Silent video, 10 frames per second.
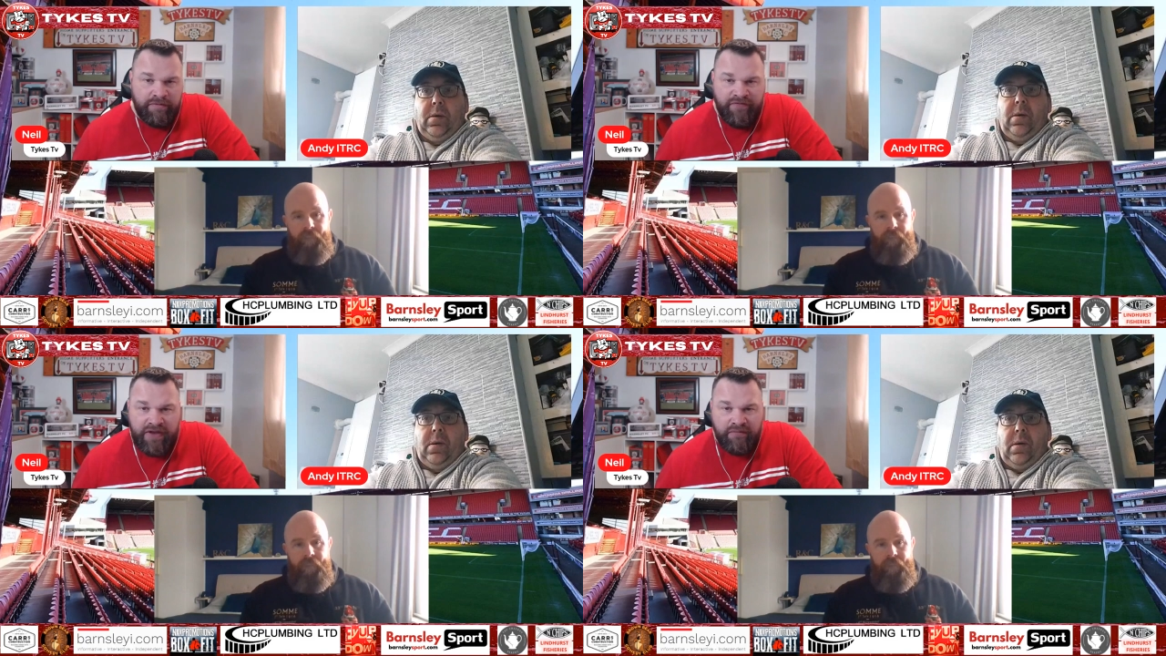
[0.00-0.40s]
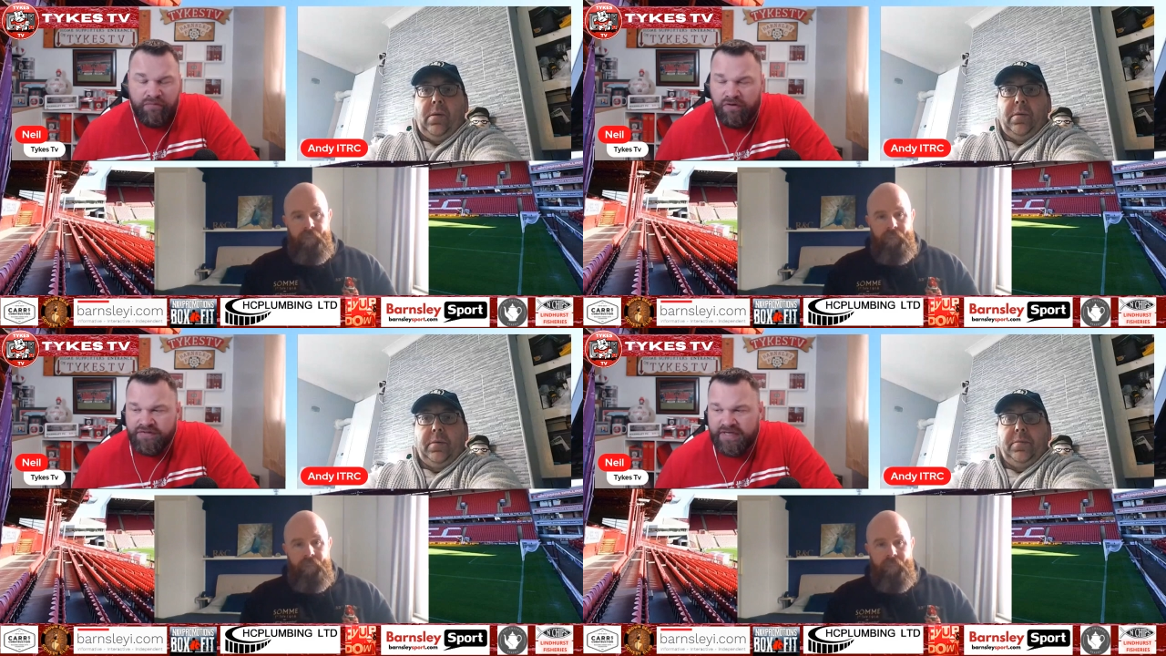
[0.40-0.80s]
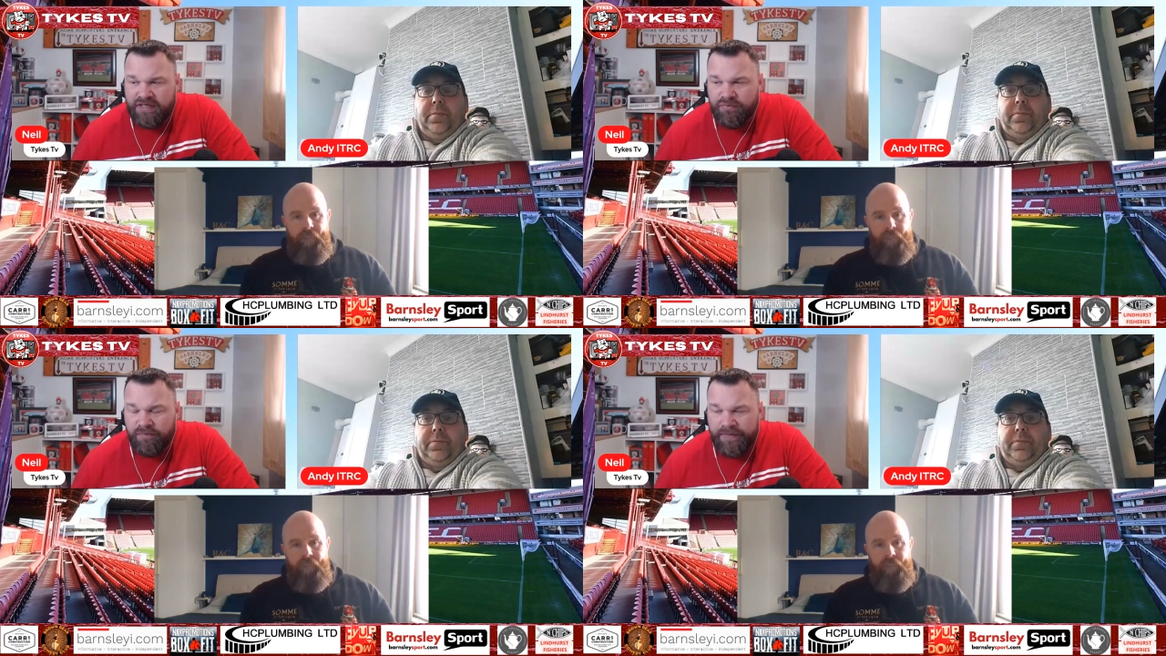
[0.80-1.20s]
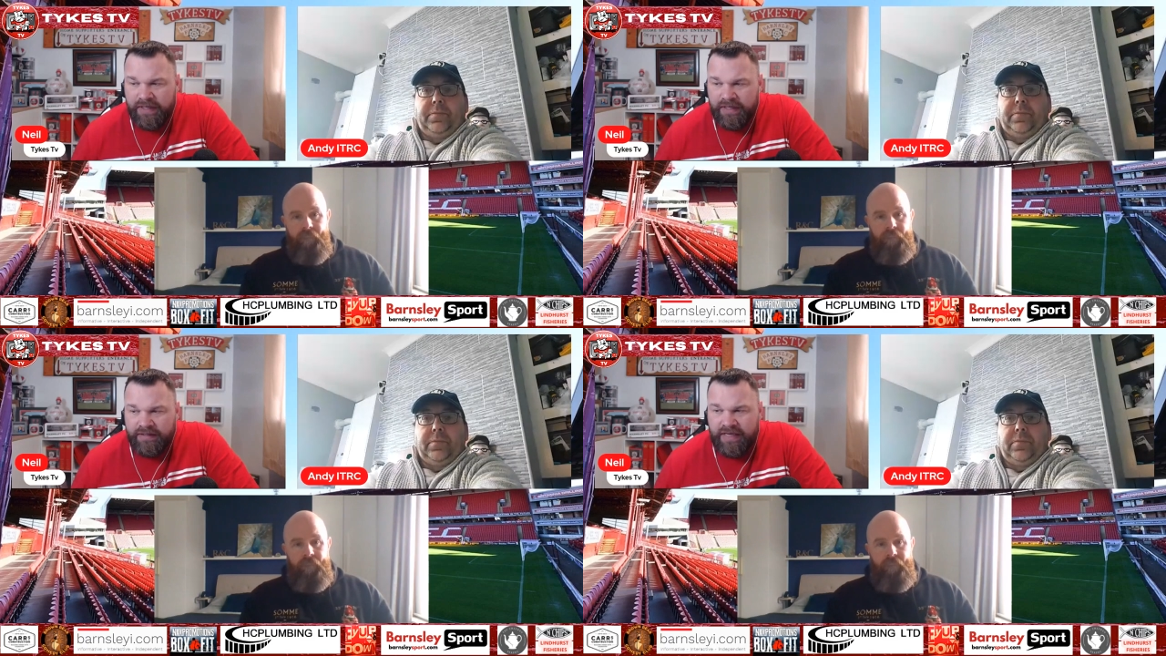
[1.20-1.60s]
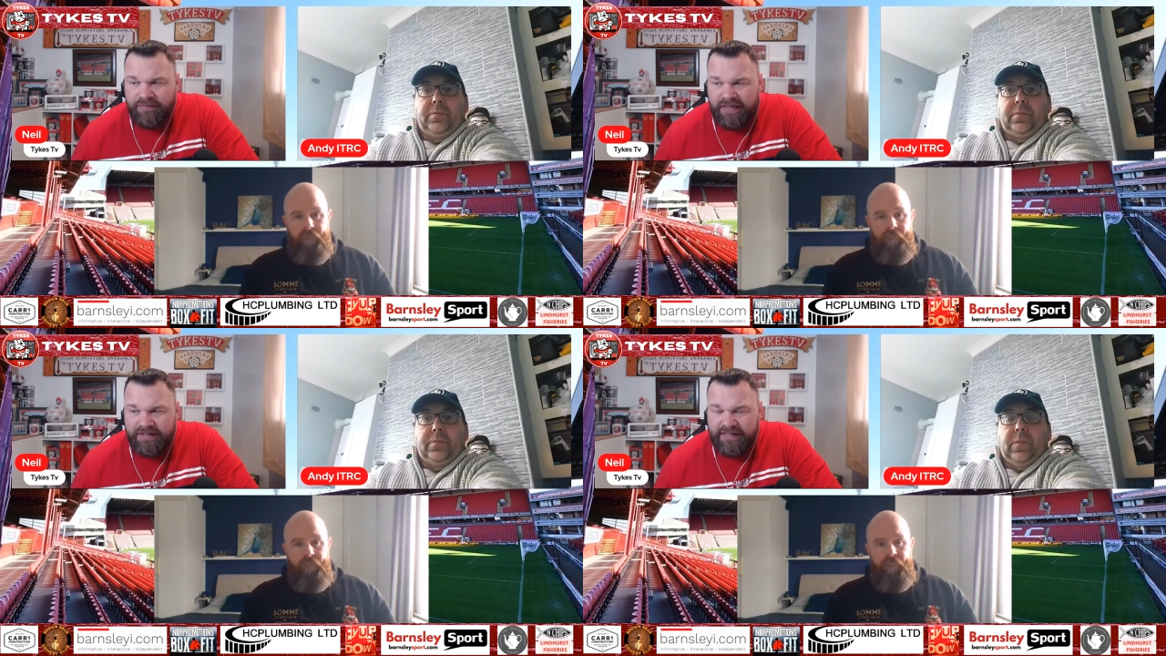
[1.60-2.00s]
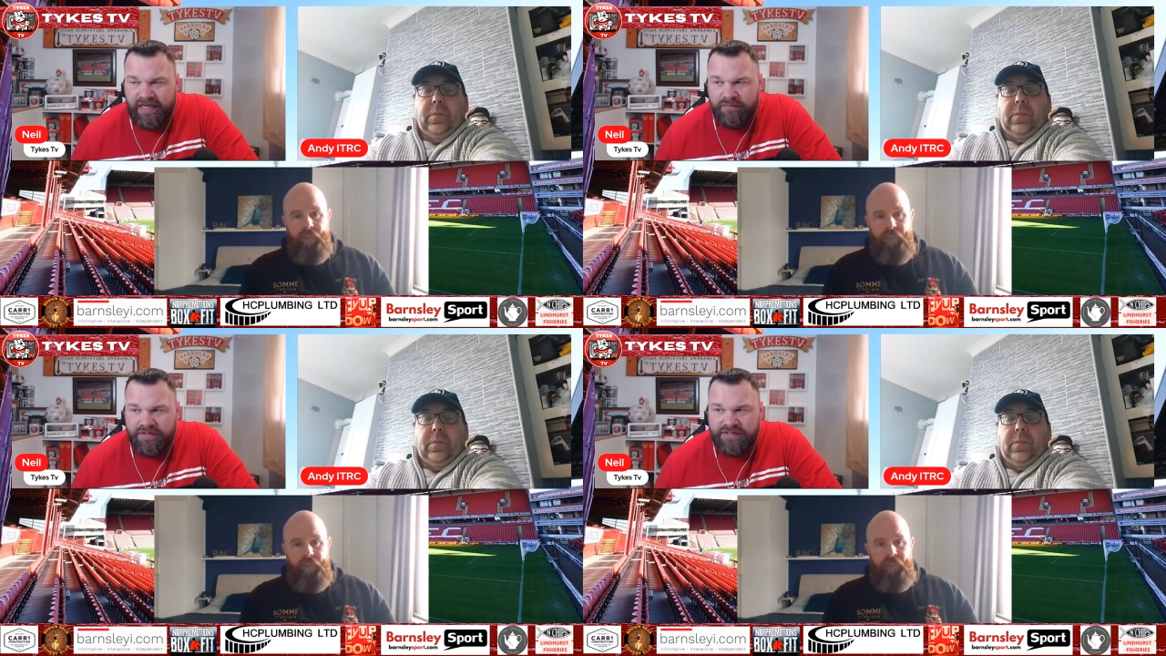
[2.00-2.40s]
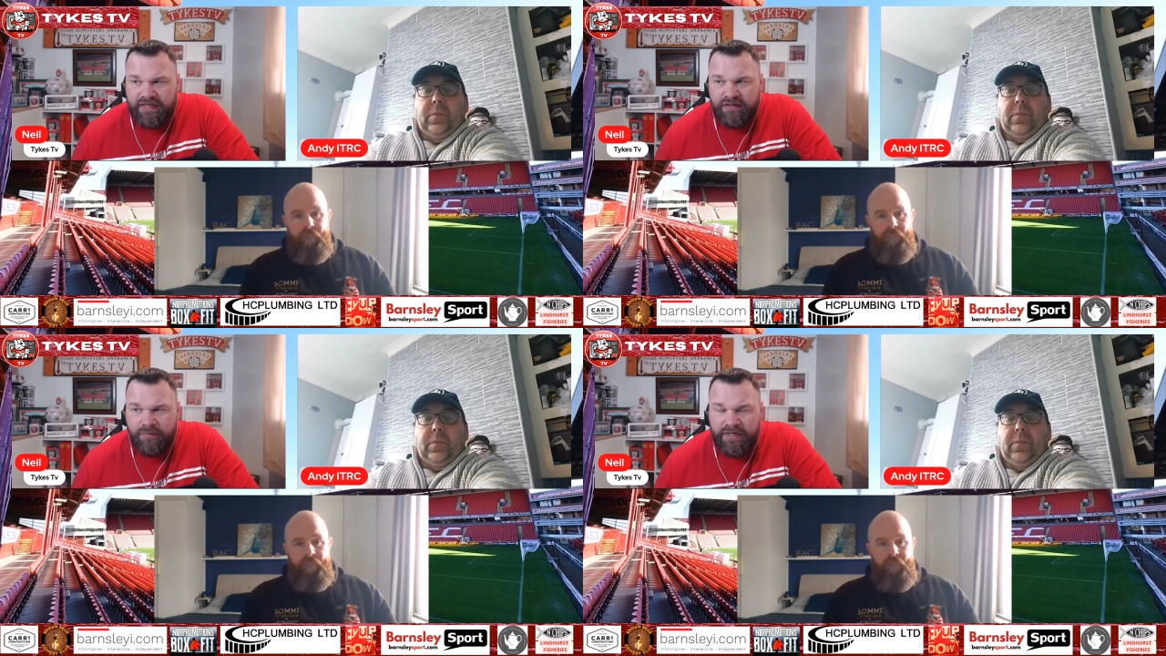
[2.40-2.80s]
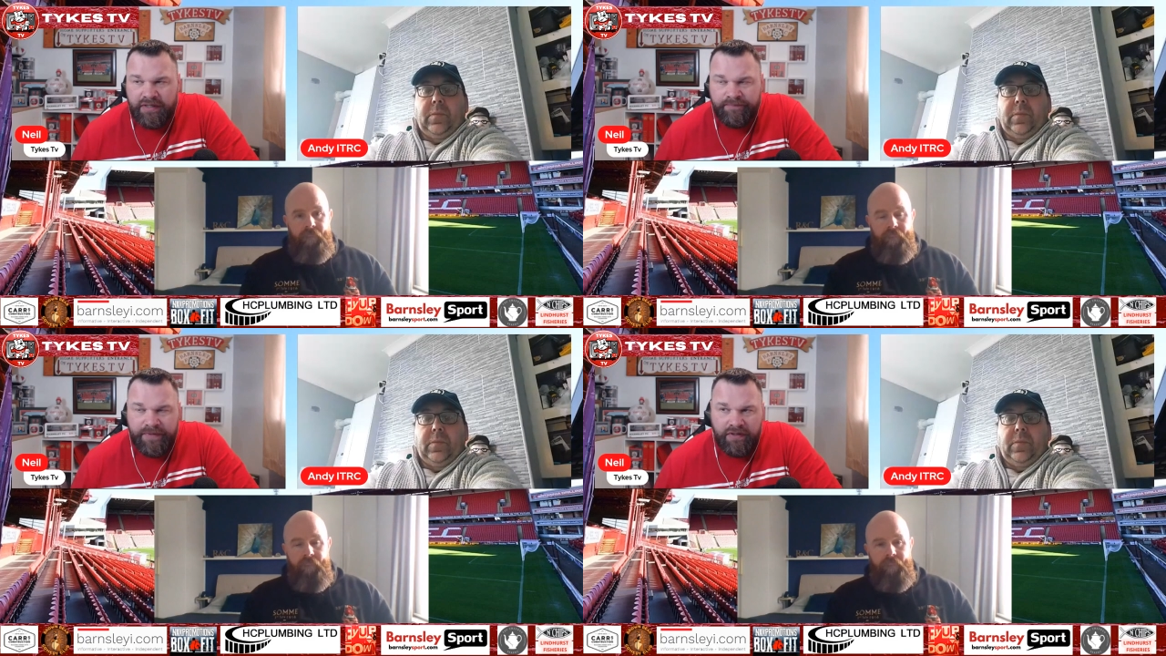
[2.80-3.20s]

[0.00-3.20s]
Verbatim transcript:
Speaker 1: fair on both sides. But getting back to game it's in, I mean,